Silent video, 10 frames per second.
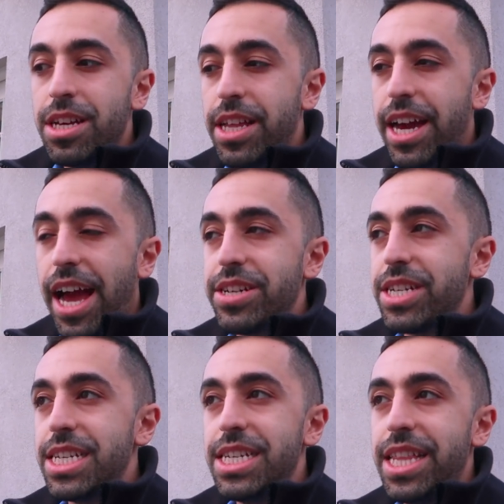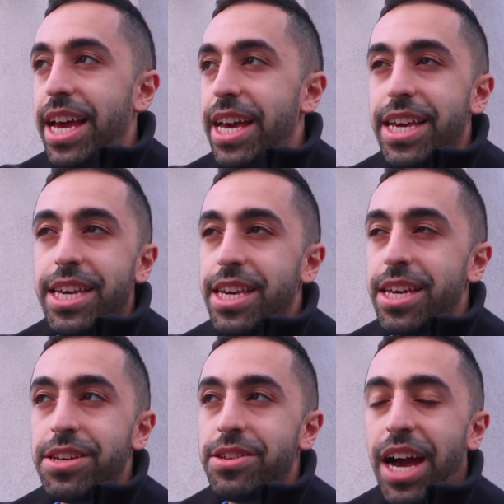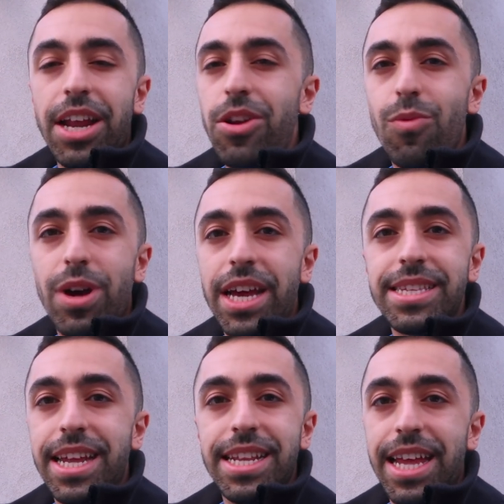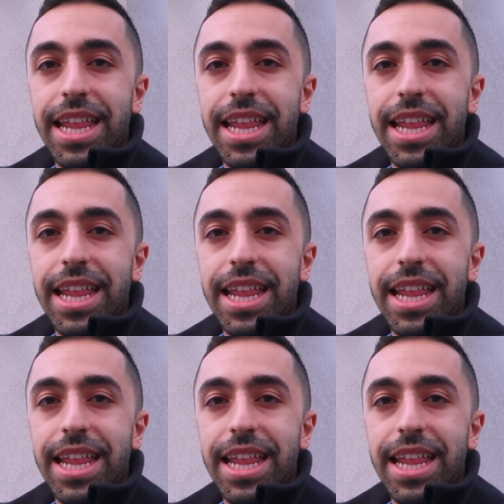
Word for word: Like, I really like, I don't know what I said in